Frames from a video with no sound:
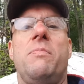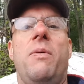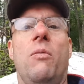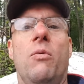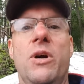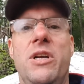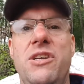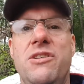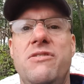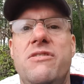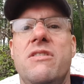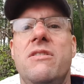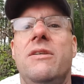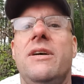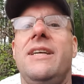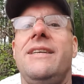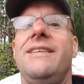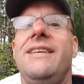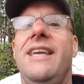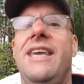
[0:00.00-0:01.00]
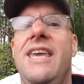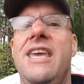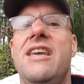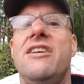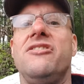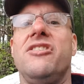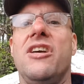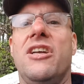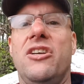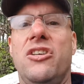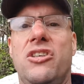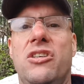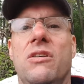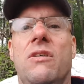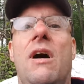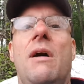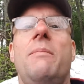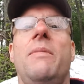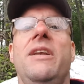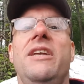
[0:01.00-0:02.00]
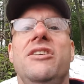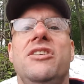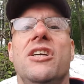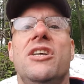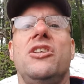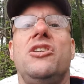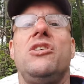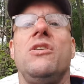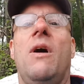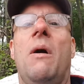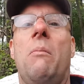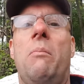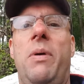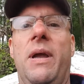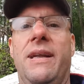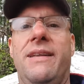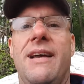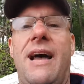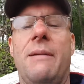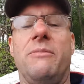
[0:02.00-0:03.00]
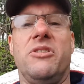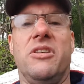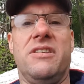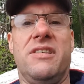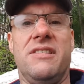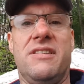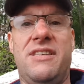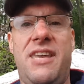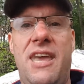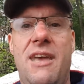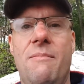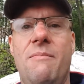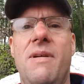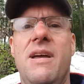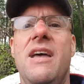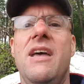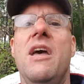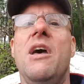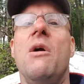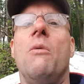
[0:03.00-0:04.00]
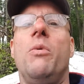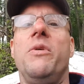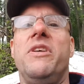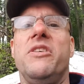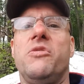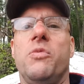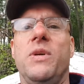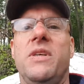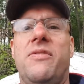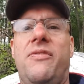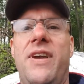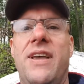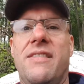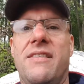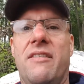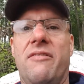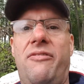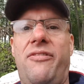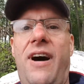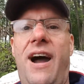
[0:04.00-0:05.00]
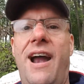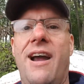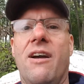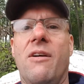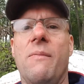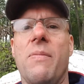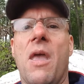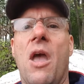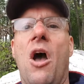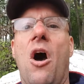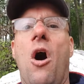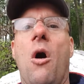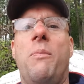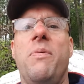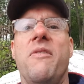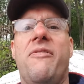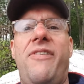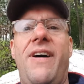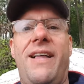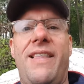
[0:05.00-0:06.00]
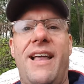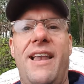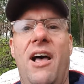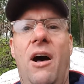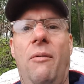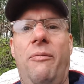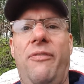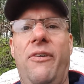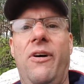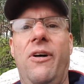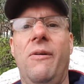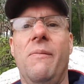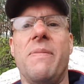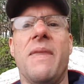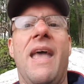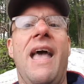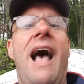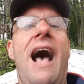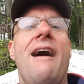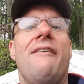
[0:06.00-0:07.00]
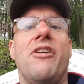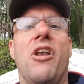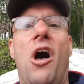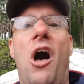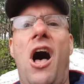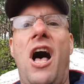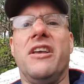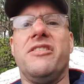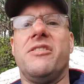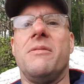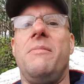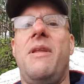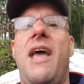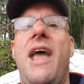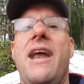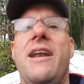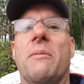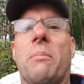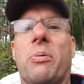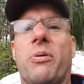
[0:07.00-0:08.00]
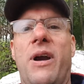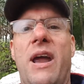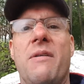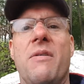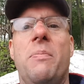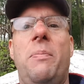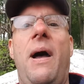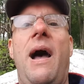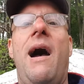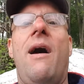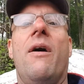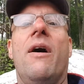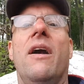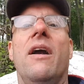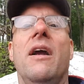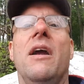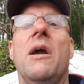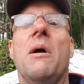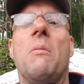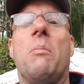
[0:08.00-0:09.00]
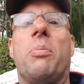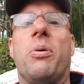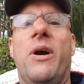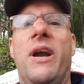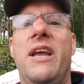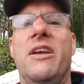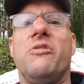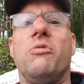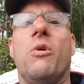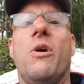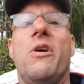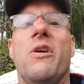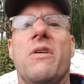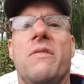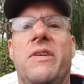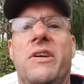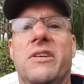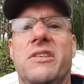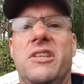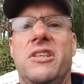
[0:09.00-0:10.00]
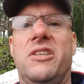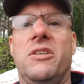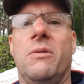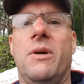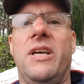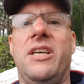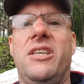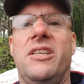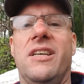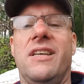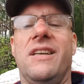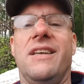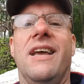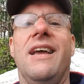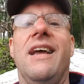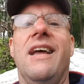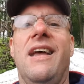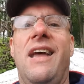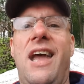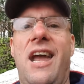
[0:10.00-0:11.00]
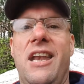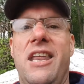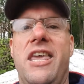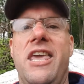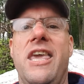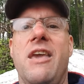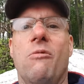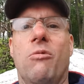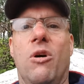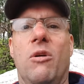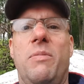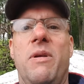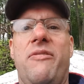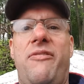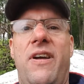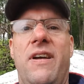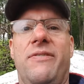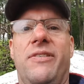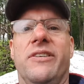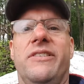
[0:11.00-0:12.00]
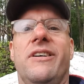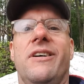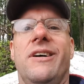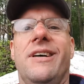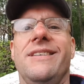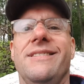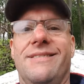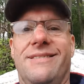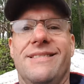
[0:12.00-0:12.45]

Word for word: But when you do it, he is going to show up and he's going to show up big time. So, this is Tim with this week's Faith on Fire. Hope you found that helpful. Have an awesome day to pray with power, pray his word over your situation, and he will be faithful to it.